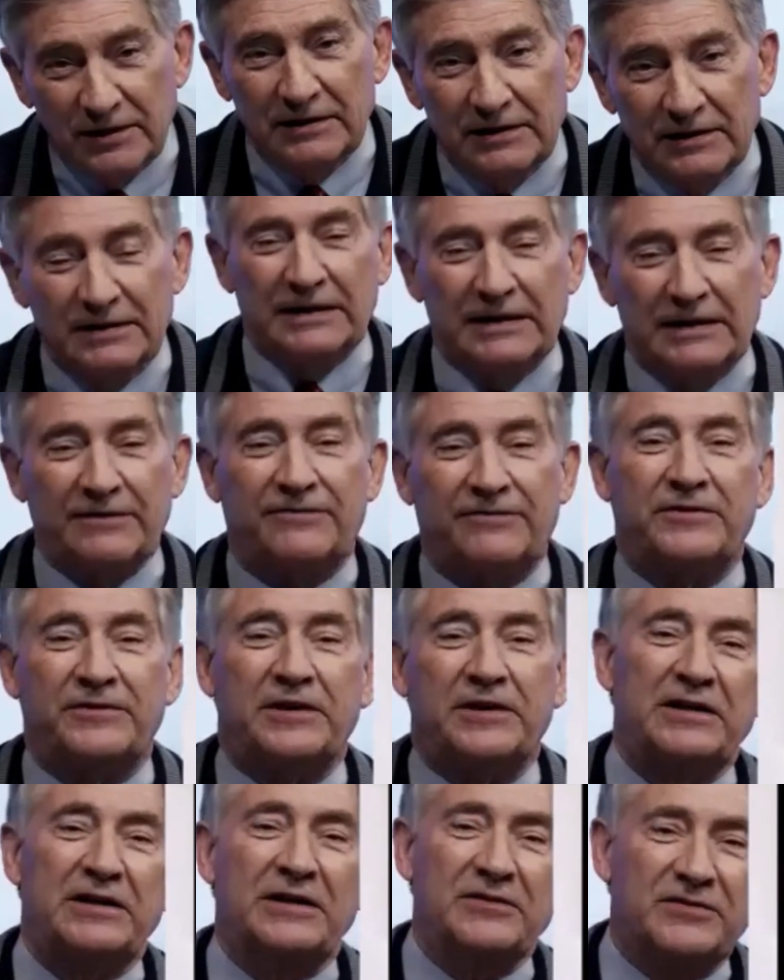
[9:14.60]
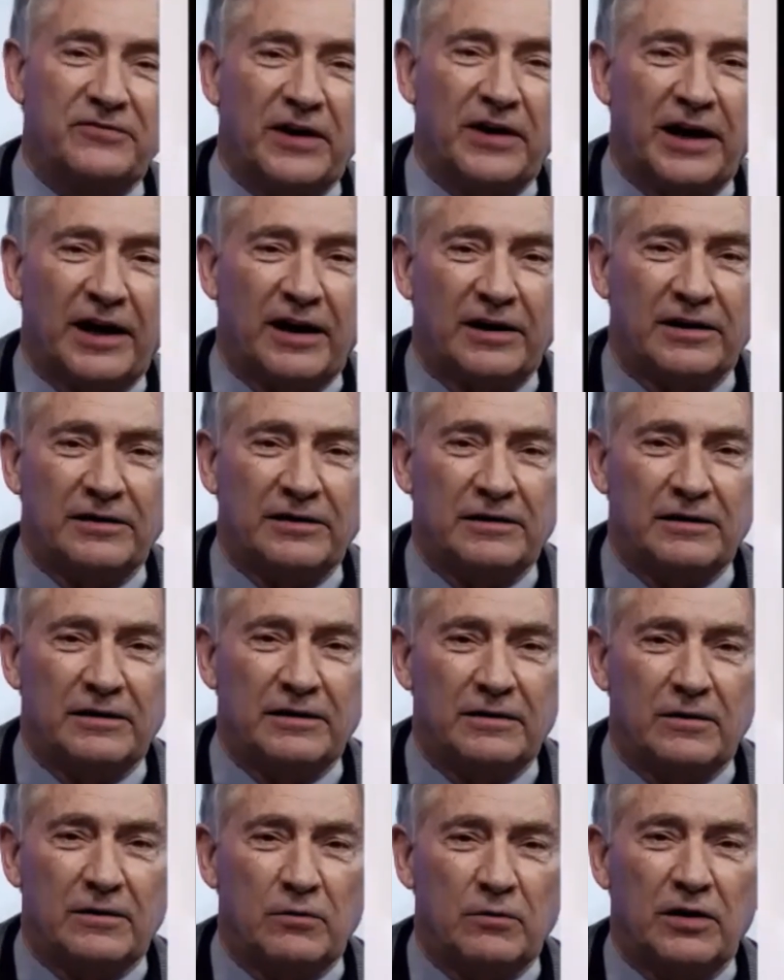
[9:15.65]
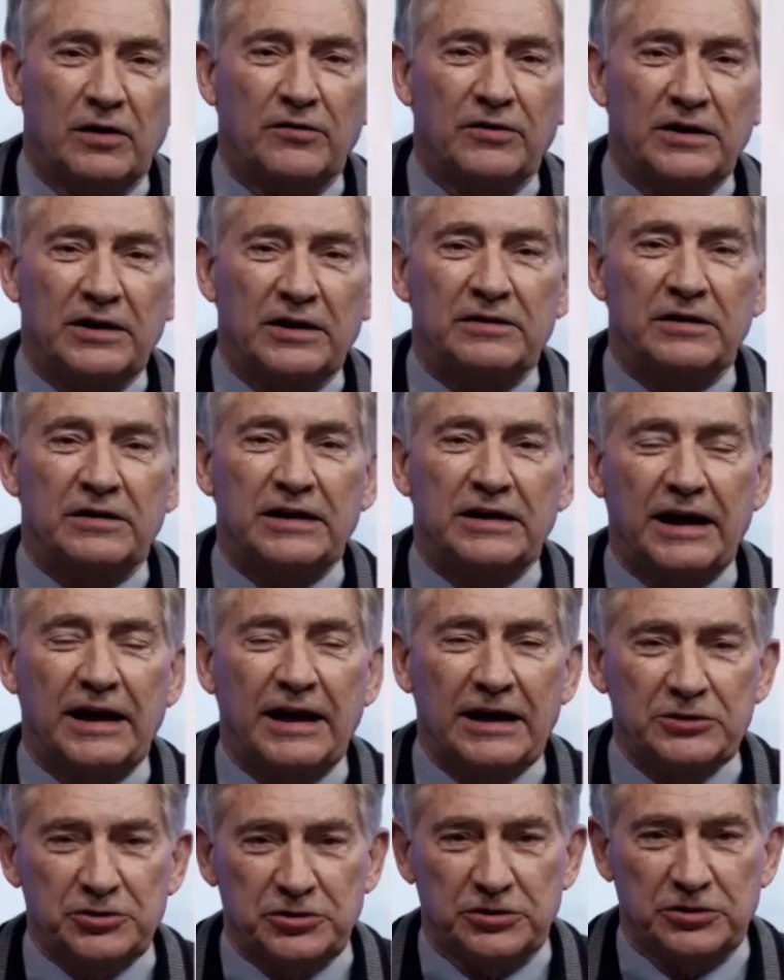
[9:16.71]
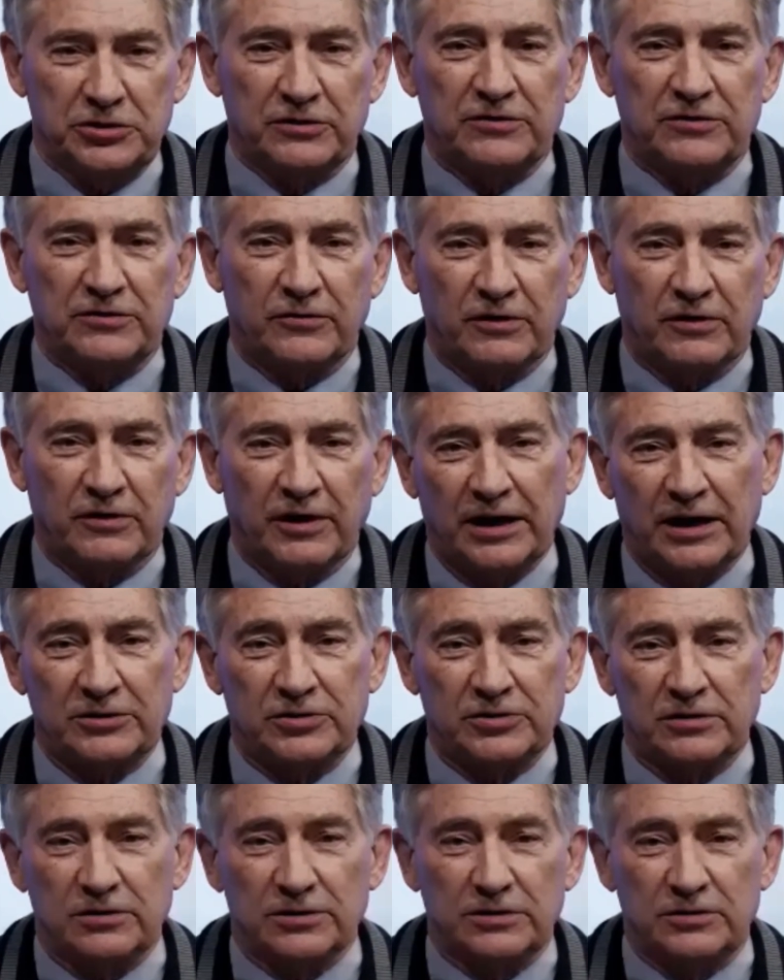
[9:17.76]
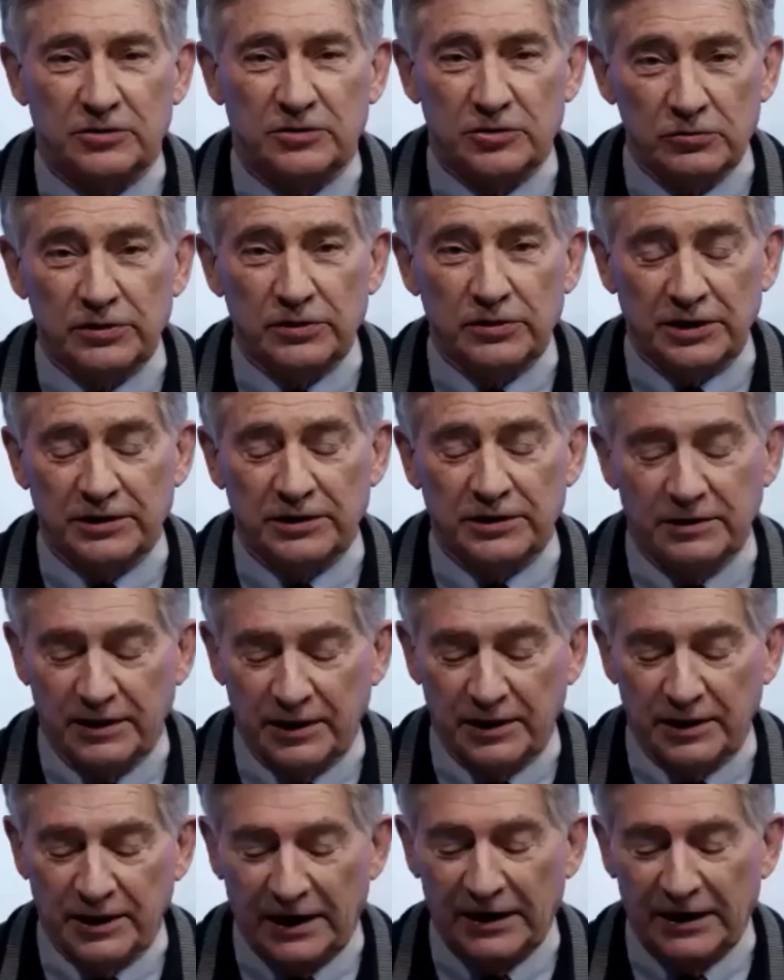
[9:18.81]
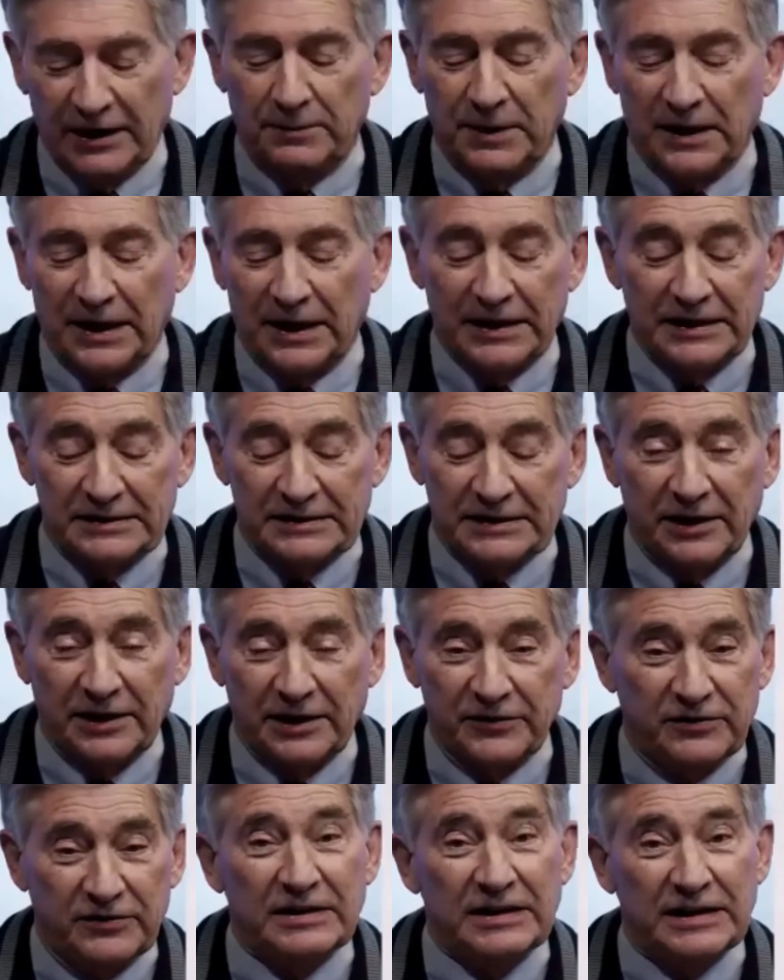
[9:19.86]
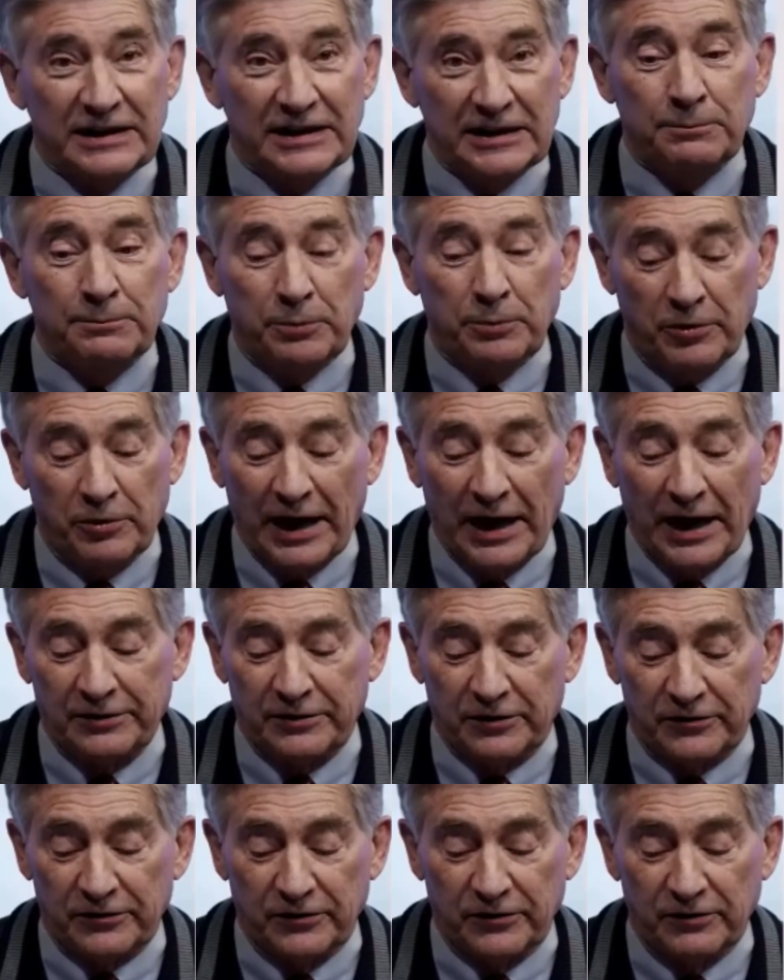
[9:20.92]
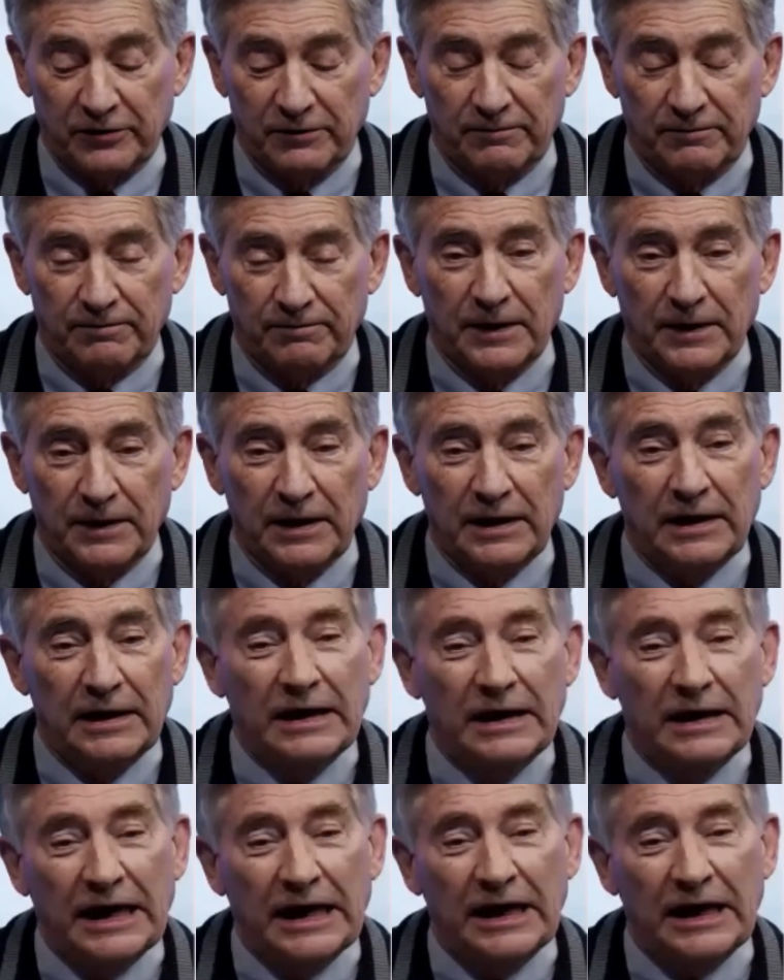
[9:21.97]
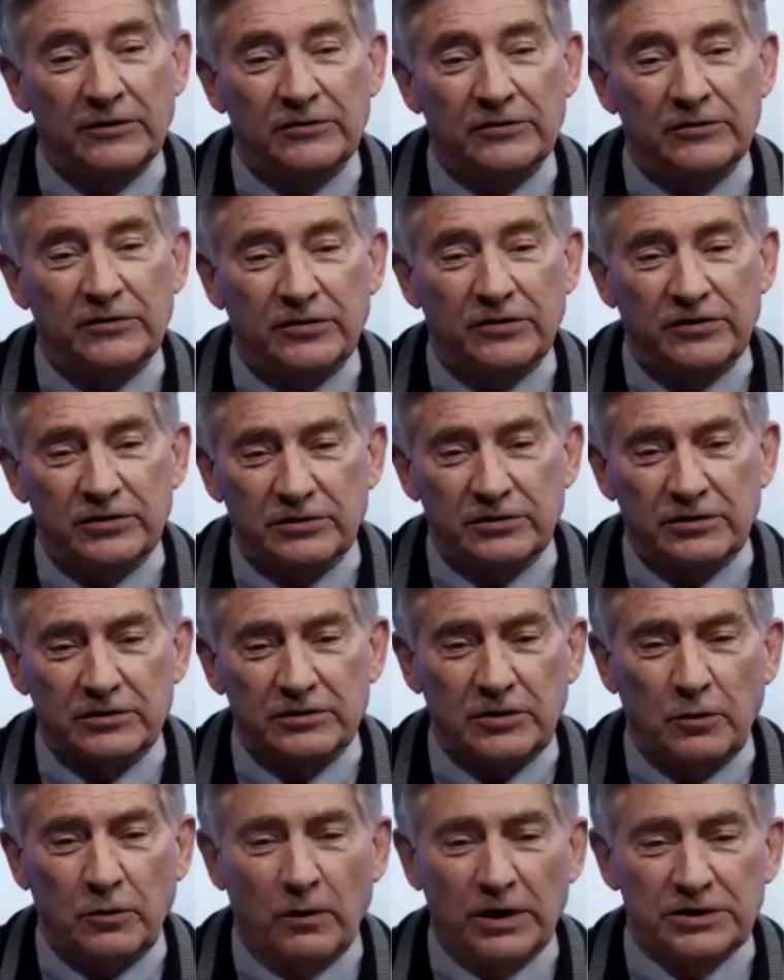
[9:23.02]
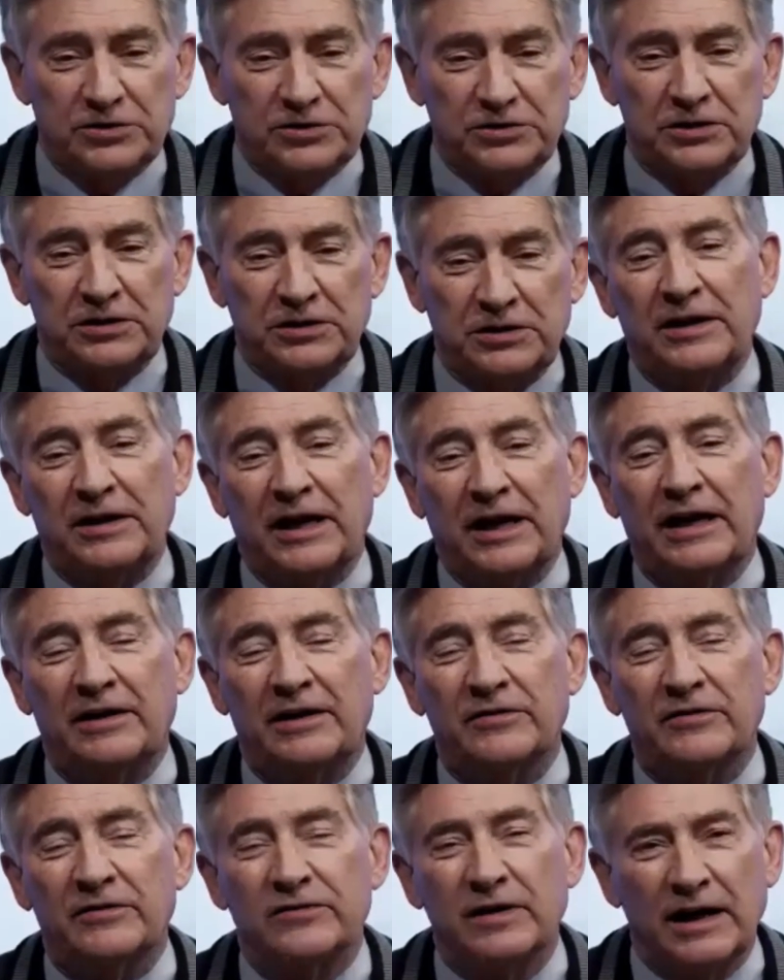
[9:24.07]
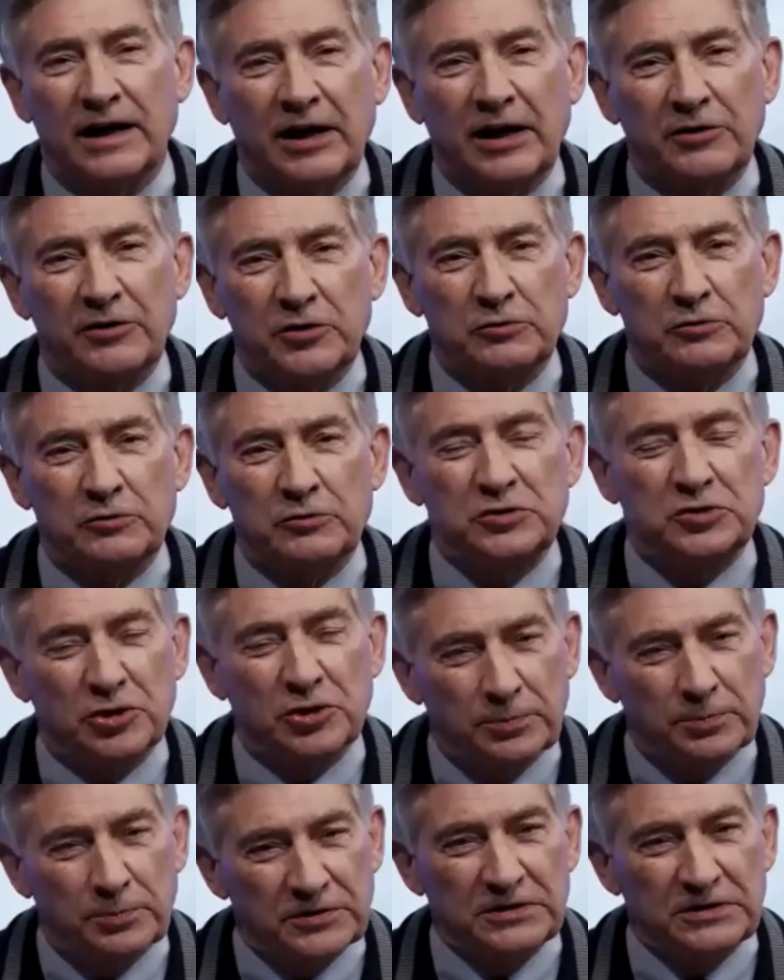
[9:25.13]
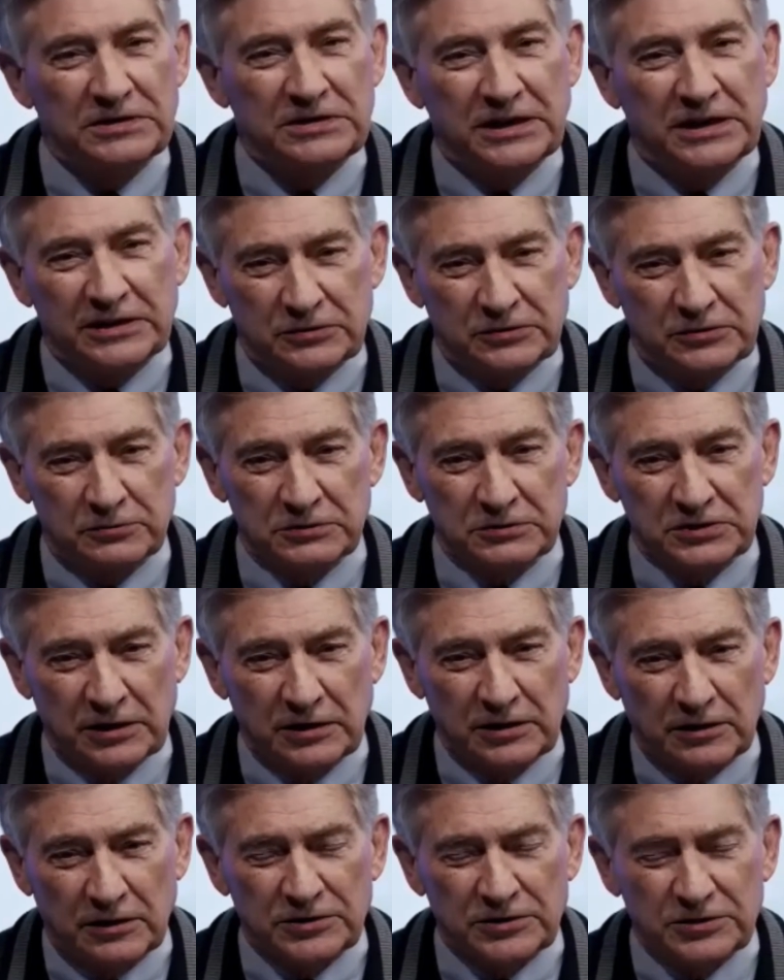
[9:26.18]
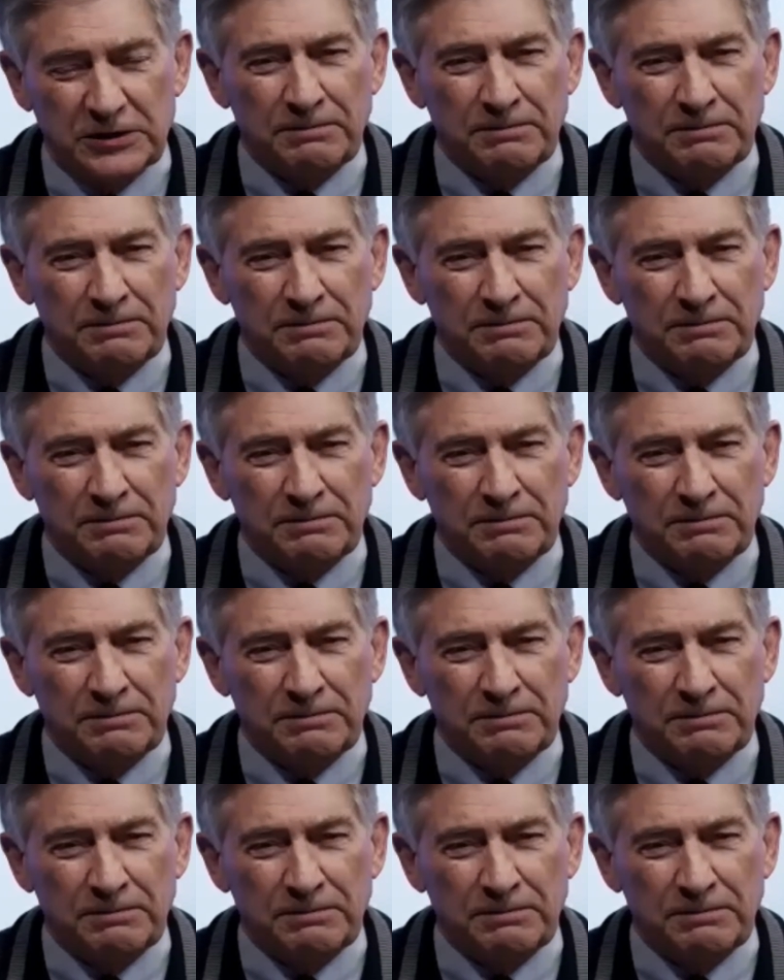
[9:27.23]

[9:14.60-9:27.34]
If it is valid, what are the indications for actually doing an antibody test in practice? And there's a third question, and that is, how do you interpret the test results?